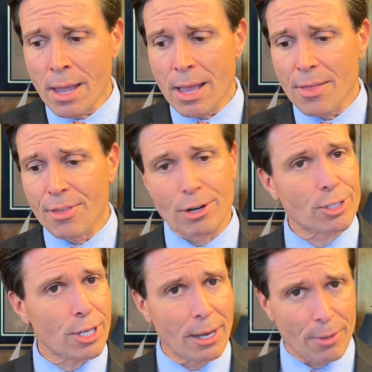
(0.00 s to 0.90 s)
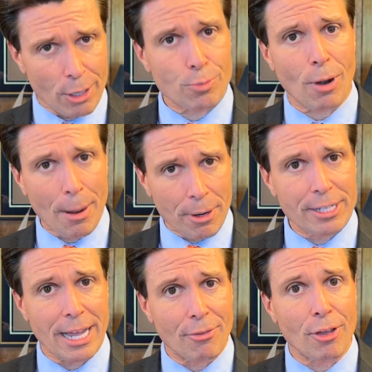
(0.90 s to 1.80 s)
there's
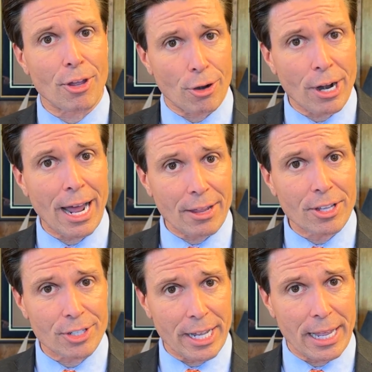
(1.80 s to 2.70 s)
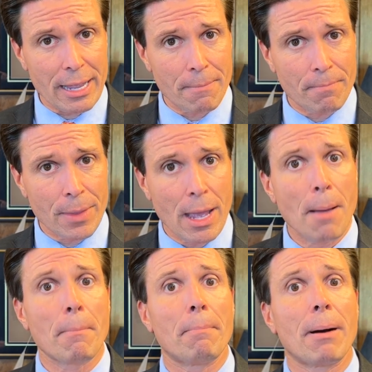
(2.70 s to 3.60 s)
properties out there that are not in the city,
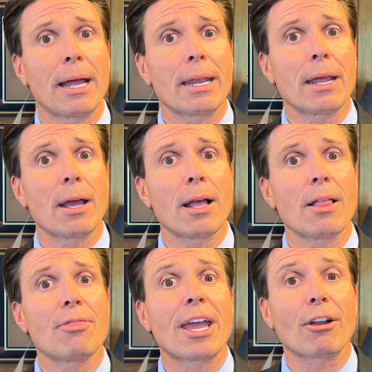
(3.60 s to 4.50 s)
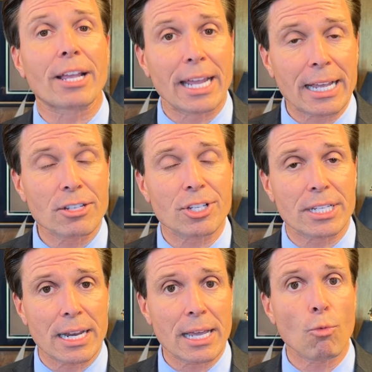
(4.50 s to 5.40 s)
but they are getting
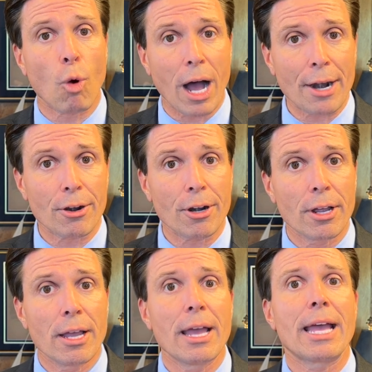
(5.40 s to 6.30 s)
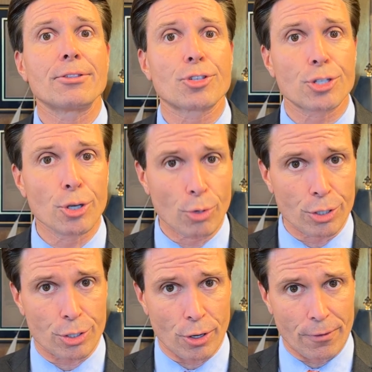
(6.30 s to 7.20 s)
city water and sewer
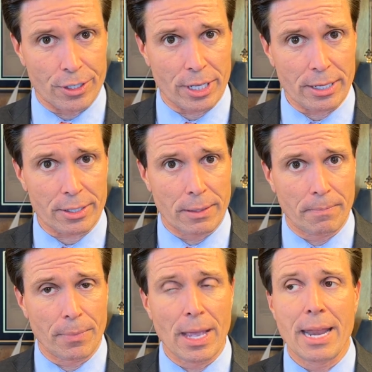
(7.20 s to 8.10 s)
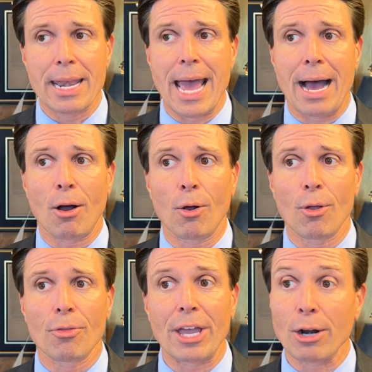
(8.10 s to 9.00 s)
services.
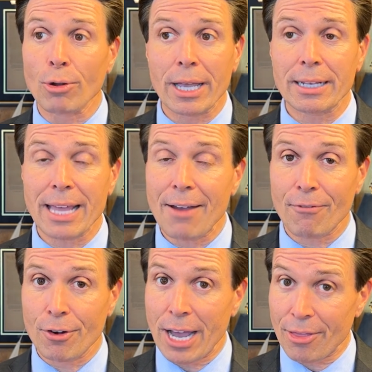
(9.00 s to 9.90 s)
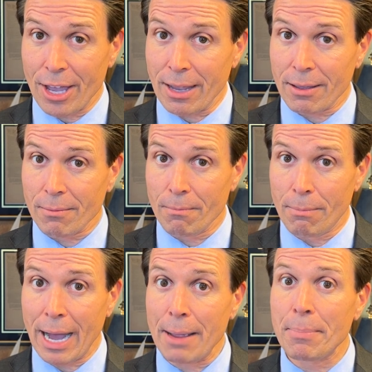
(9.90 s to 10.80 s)
Now, they don't get that for nothing.
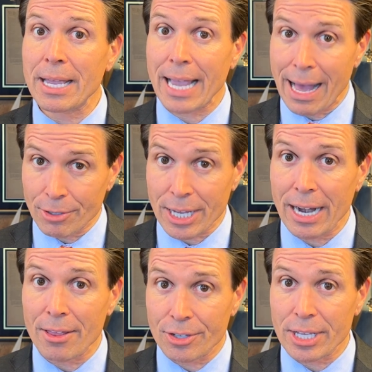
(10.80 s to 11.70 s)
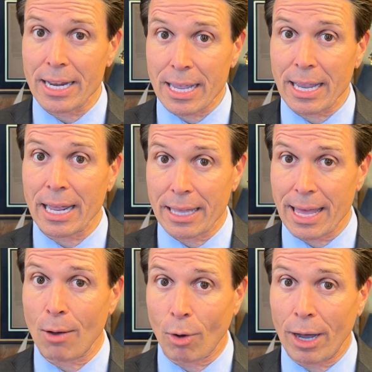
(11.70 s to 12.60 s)
By being outside of the city and getting
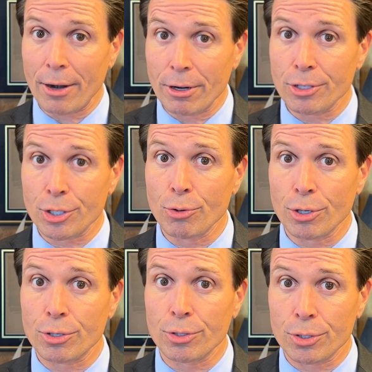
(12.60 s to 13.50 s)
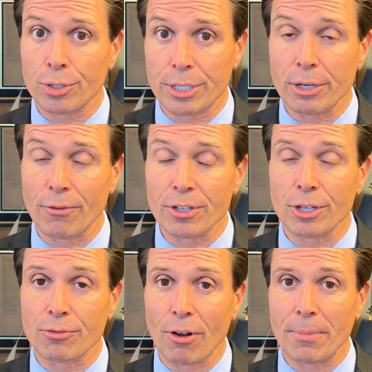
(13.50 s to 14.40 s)
that water and sewer
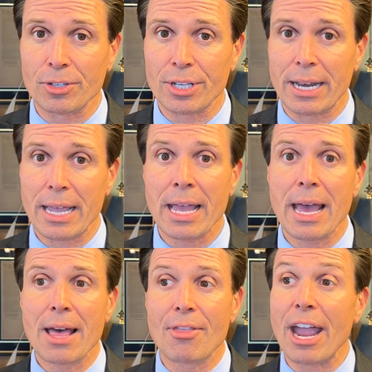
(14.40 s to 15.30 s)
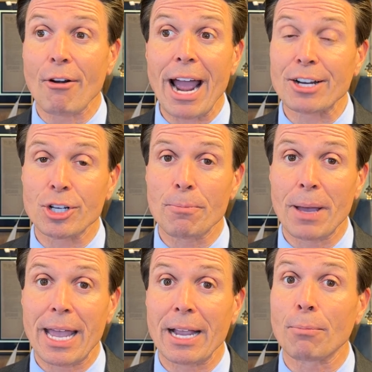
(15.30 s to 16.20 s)
services from the city, they are actually
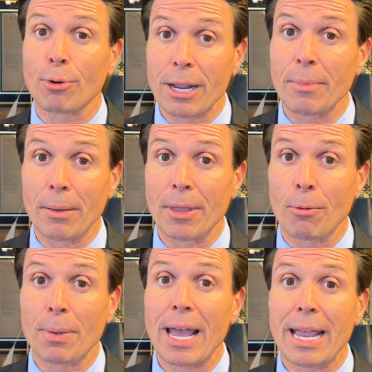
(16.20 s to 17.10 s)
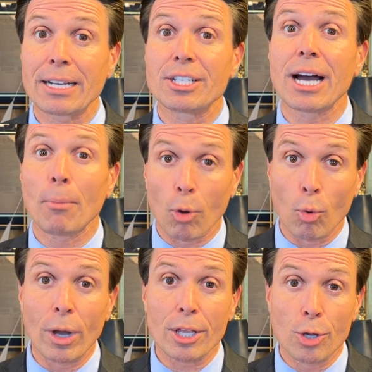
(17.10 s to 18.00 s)
paying a premium. They're paying double
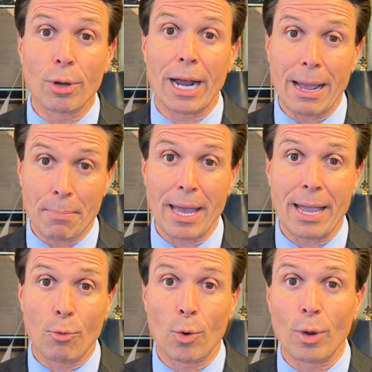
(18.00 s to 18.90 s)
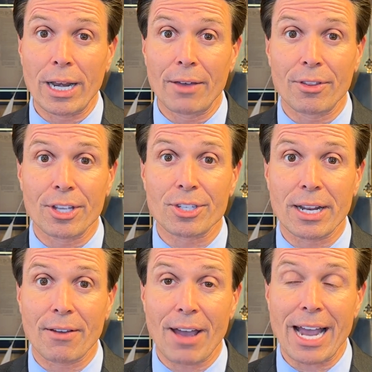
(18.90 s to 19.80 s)
what you and I pay when we live in the
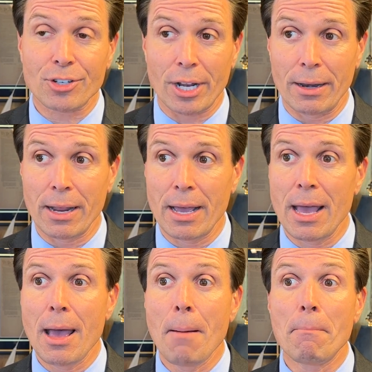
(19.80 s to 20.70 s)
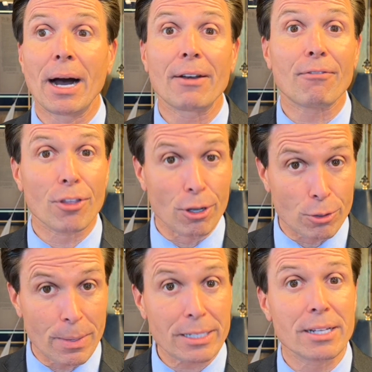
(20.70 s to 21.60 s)
city of Ashland. But for those
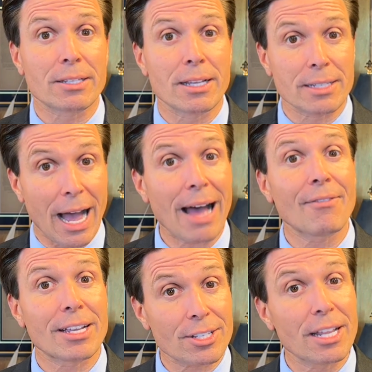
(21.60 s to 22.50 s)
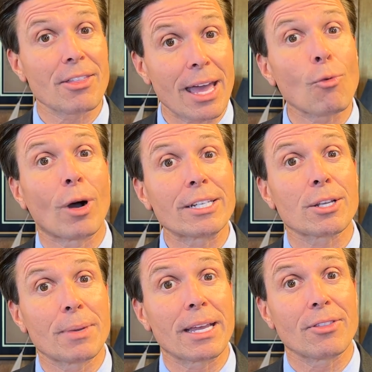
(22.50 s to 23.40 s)
businesses, obviously, they want
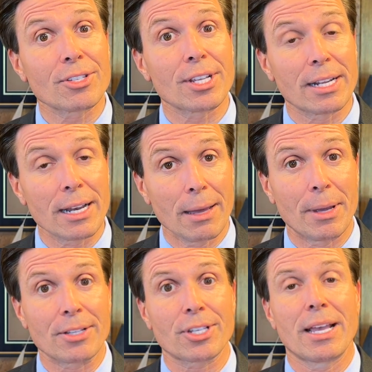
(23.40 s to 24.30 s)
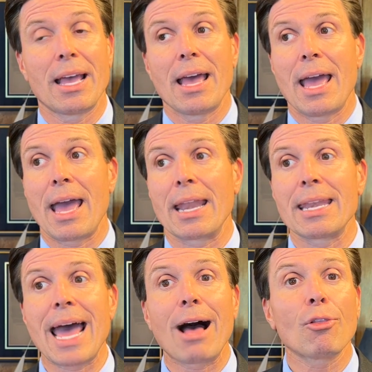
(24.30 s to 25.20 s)
to be in the city limits. And
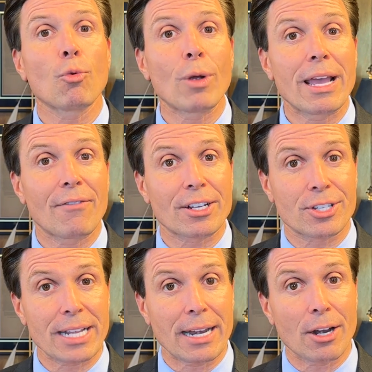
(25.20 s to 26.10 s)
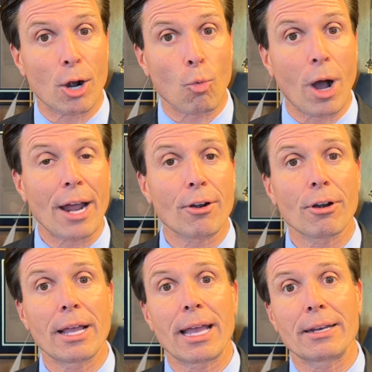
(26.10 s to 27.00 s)
now that we have extended our water
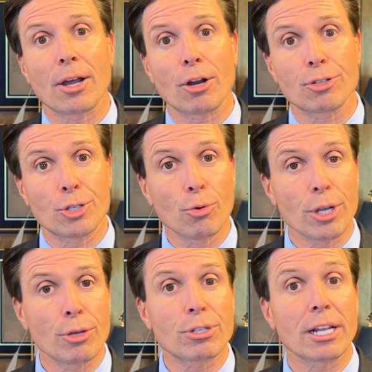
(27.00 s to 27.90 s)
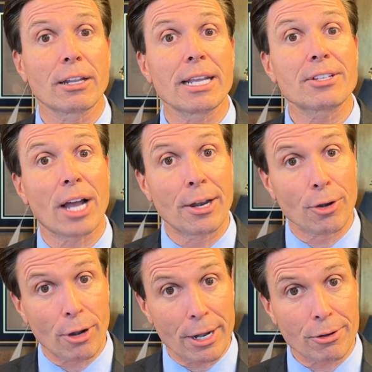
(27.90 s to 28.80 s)
and our sewer utilities
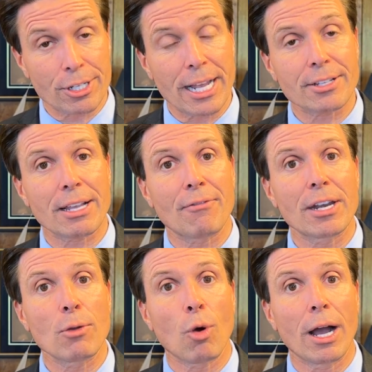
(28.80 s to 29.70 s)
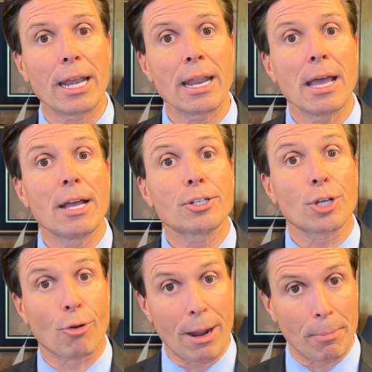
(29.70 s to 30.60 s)
under Interstate 71 to
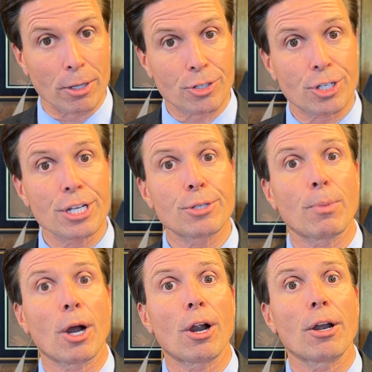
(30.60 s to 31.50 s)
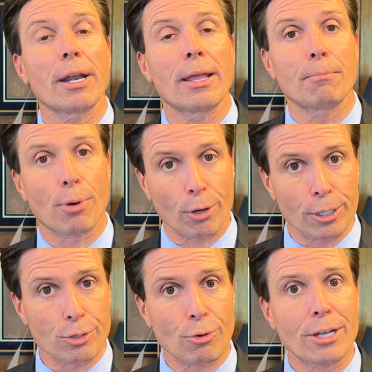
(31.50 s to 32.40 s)
Grandpa's Cheese Barn and
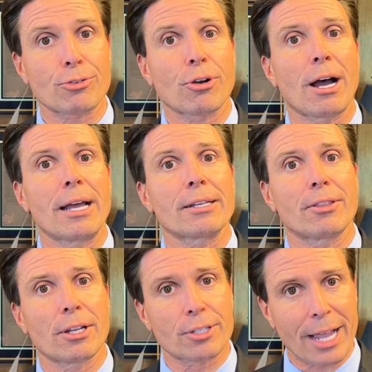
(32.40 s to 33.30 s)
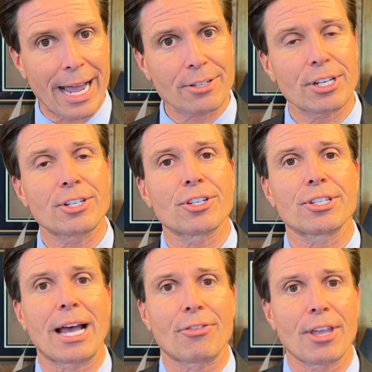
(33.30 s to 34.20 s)
Perkins Restaurant and the gas stations
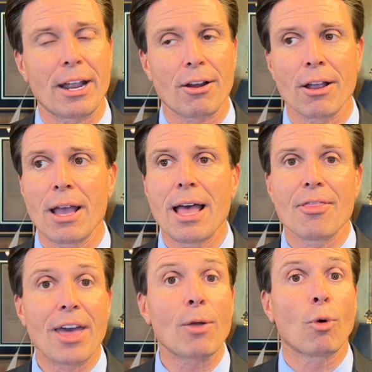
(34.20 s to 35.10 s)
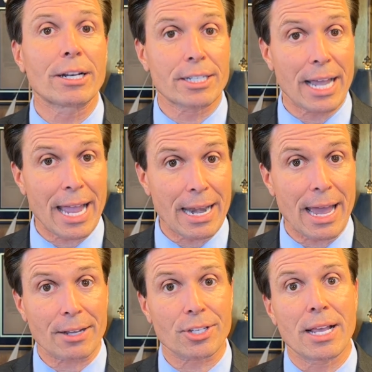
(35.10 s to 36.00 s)
out there, they want to annex.